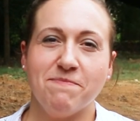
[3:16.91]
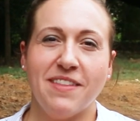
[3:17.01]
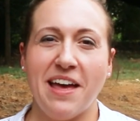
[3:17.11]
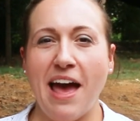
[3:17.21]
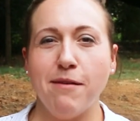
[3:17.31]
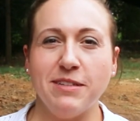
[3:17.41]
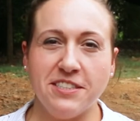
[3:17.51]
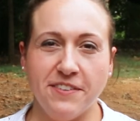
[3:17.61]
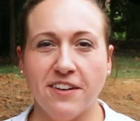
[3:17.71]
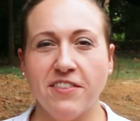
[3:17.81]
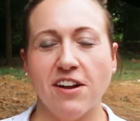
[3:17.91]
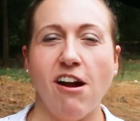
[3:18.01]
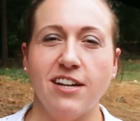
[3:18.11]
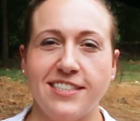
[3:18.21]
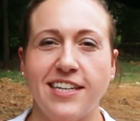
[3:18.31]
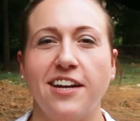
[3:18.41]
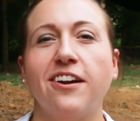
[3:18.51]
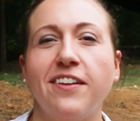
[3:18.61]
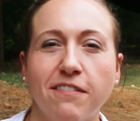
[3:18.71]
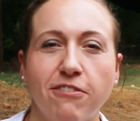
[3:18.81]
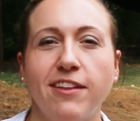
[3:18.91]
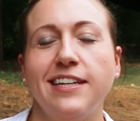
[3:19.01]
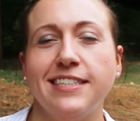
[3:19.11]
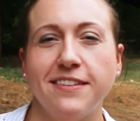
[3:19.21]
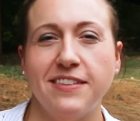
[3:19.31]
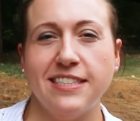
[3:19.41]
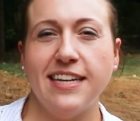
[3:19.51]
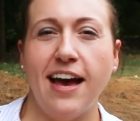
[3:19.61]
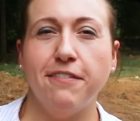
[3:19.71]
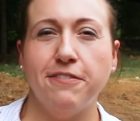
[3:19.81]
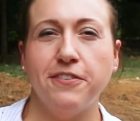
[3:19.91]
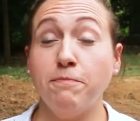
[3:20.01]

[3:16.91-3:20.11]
the atmosphere of the garden center and the friendliness of the staff.